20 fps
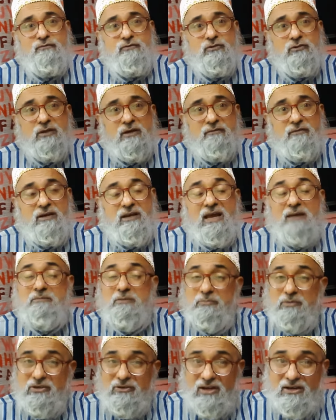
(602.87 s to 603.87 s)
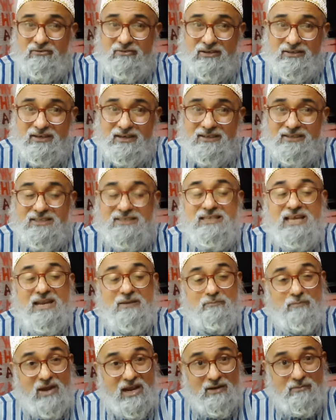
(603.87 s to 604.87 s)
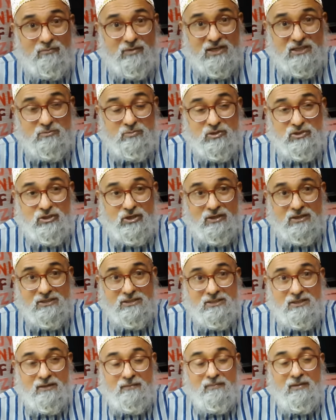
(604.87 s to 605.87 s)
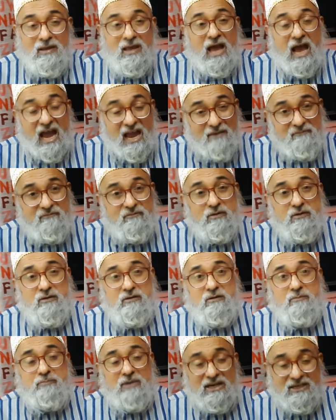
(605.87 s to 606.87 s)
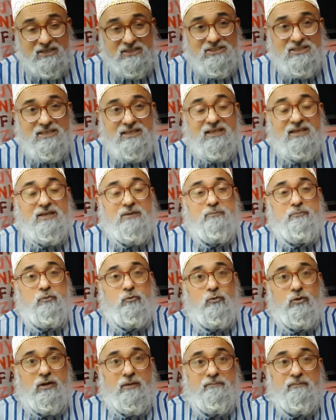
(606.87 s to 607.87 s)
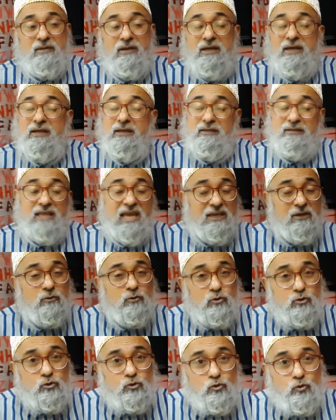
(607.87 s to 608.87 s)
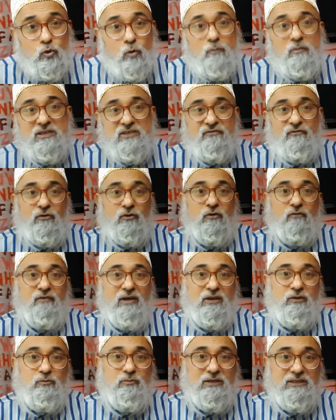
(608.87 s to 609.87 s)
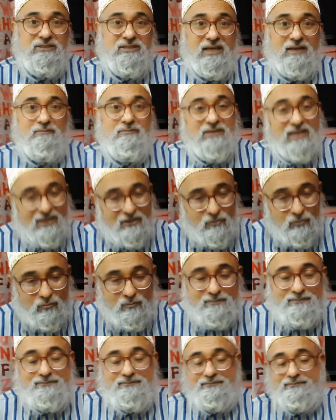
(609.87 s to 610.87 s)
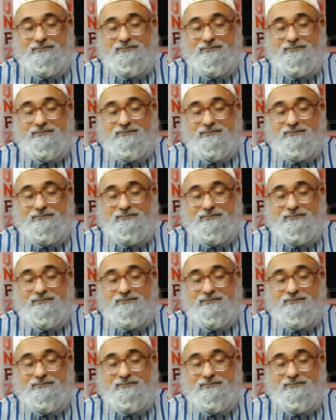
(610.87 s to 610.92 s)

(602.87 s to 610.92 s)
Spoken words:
Chunawala. I'm a pediatric dentist and bad breath specialist. I'm practicing in Pune. Thank you so much for your valuable time. Thank you.